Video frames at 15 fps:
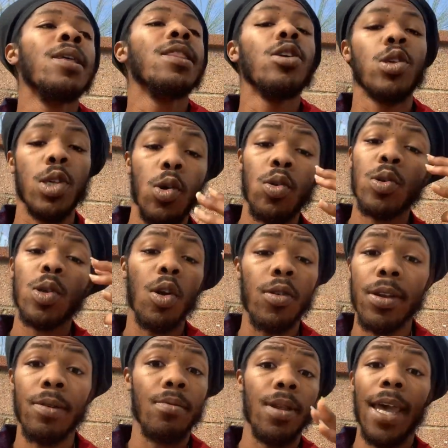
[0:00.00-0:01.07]
soul is
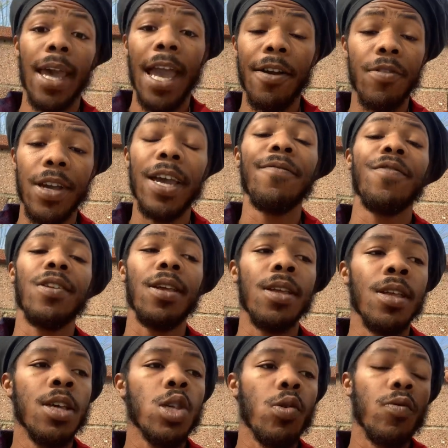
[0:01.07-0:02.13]
already infinite.
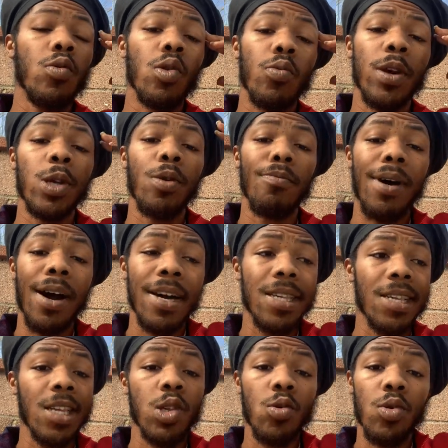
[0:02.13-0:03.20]
So if you want to raise your
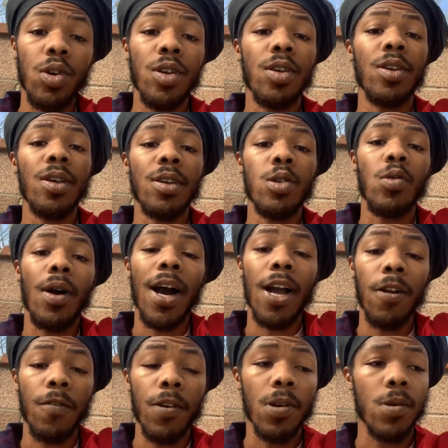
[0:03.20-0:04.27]
mindset to a higher
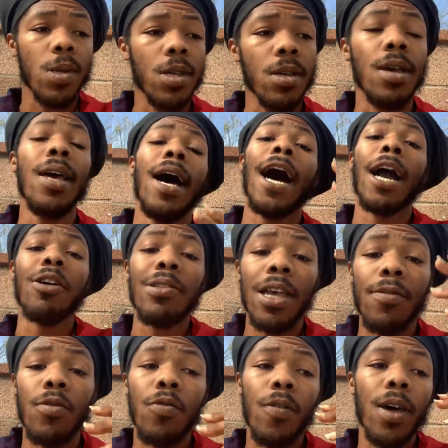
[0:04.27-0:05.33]
frequency, higher
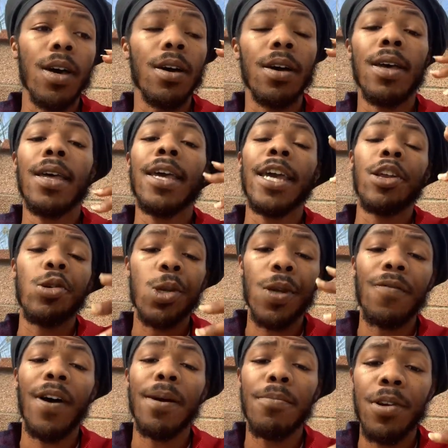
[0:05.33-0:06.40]
level, energy,
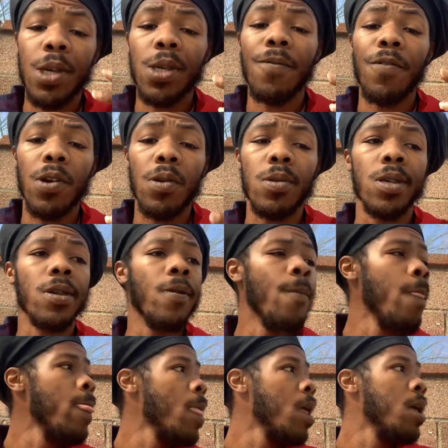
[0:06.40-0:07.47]
vibration, frequency,
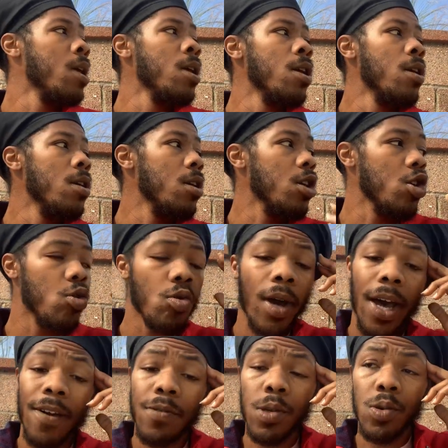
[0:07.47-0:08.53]
you
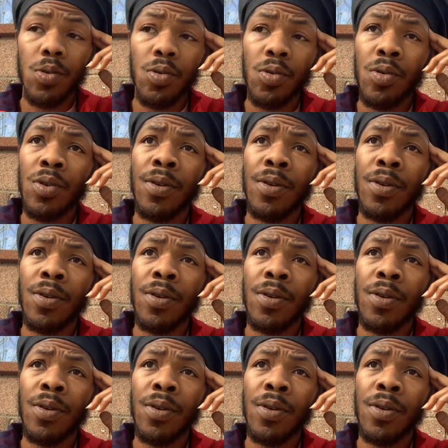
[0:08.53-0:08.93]
have to